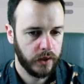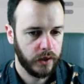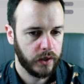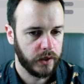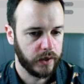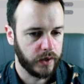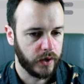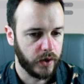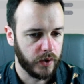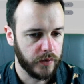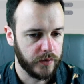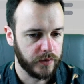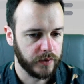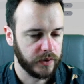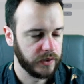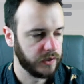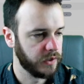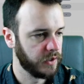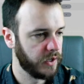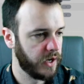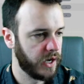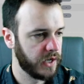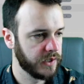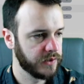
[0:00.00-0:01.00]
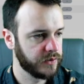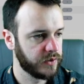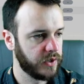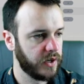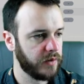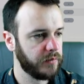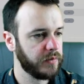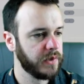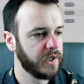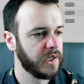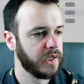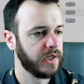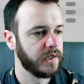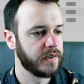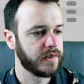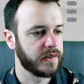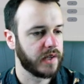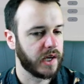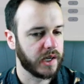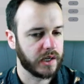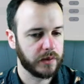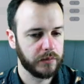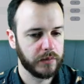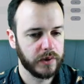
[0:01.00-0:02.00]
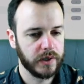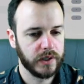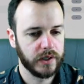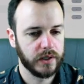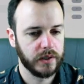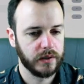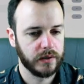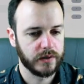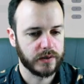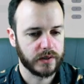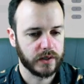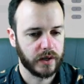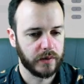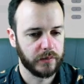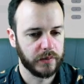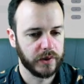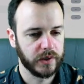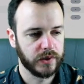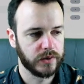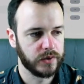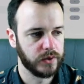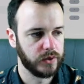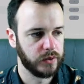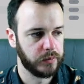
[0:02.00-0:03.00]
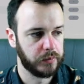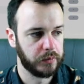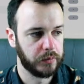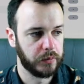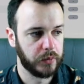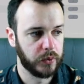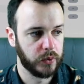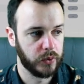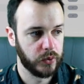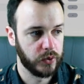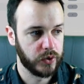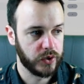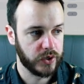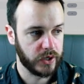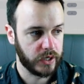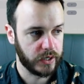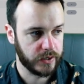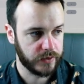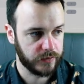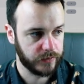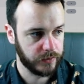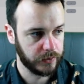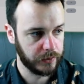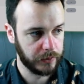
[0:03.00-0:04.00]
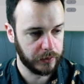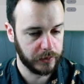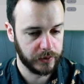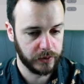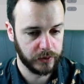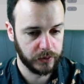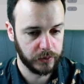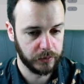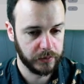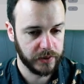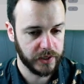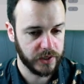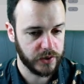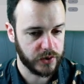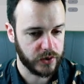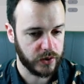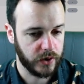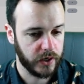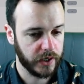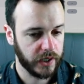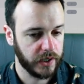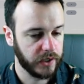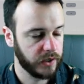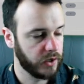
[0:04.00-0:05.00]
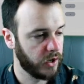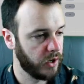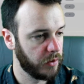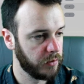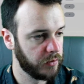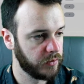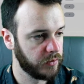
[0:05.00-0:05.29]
and hopefully in the last 5 minutes that can be something to push us forward a little bit and try and get a goal